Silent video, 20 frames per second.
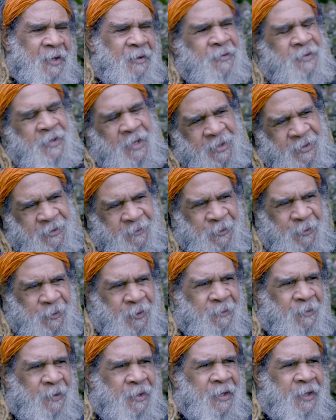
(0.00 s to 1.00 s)
Because they're
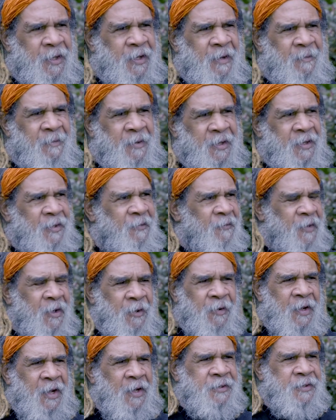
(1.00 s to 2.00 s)
supported by the government and the
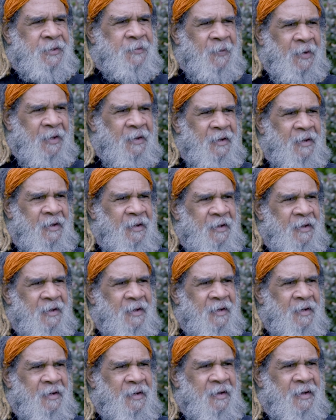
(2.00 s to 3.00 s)
rollouts as well.
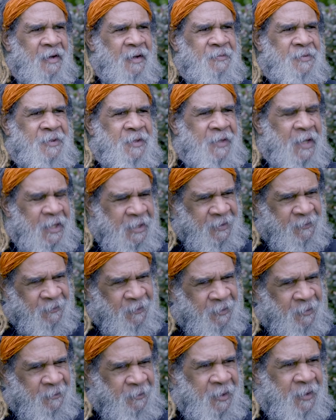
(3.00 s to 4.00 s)
So that's
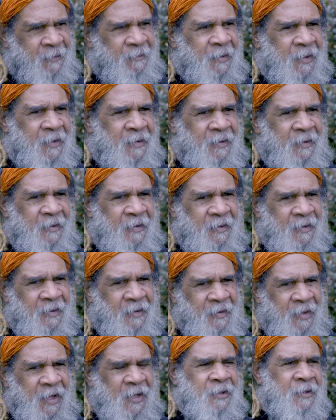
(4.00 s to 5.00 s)
where
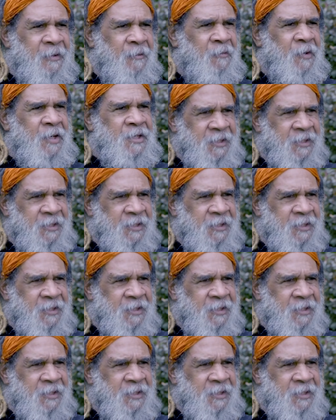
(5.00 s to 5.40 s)
we